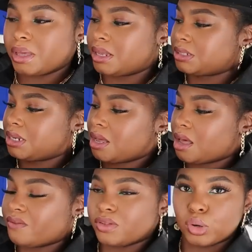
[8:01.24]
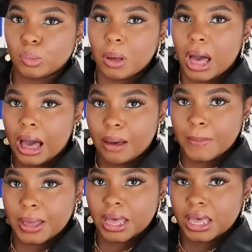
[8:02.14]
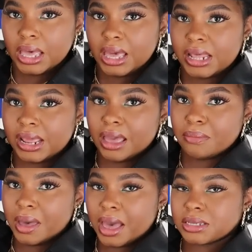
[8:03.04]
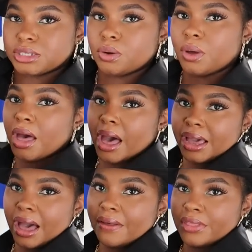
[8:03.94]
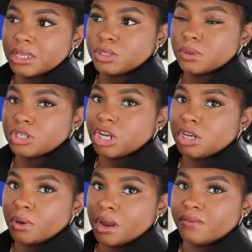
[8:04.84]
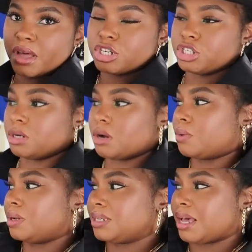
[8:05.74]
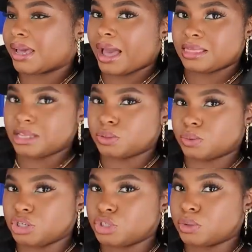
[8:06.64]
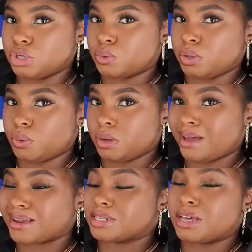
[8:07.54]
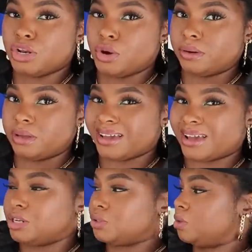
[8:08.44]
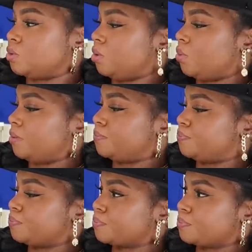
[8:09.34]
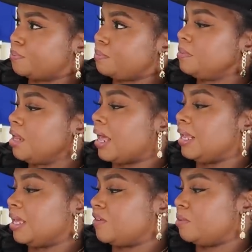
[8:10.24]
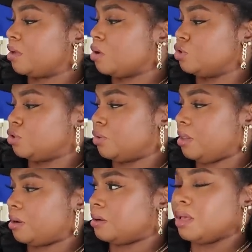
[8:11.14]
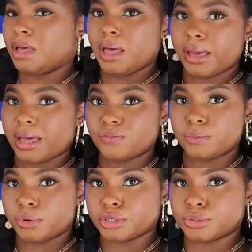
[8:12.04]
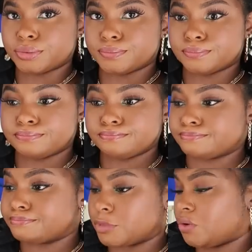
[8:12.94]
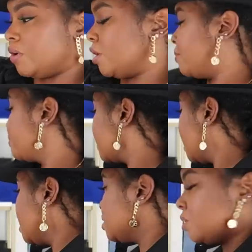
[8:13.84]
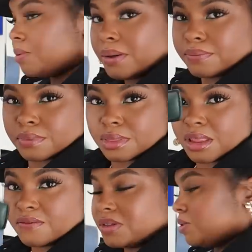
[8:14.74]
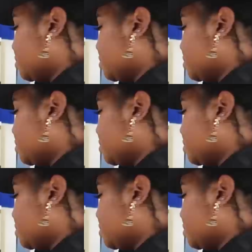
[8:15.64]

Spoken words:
bit of a little pop in a handbag. So I got this one January of last year. I wanna say I got this one in 2021. Actually, I know I did. I got it in 2021. I didn't get it from the Coach store either. I got it from Nordstrom. Go figure. So anyway, love this